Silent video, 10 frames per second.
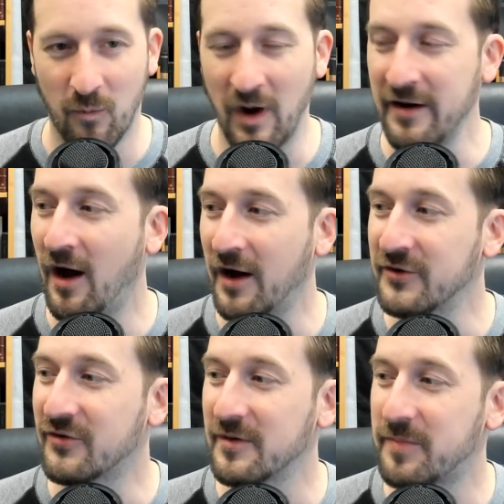
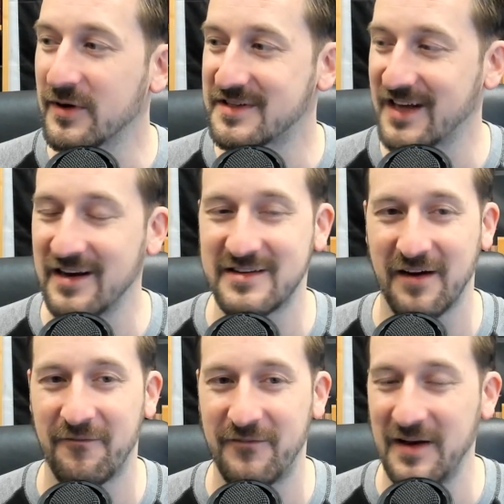100%
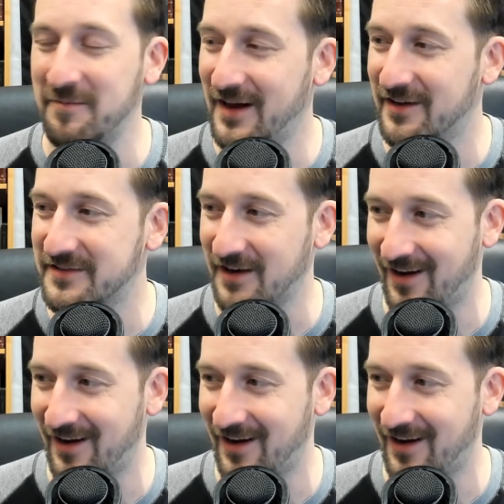of females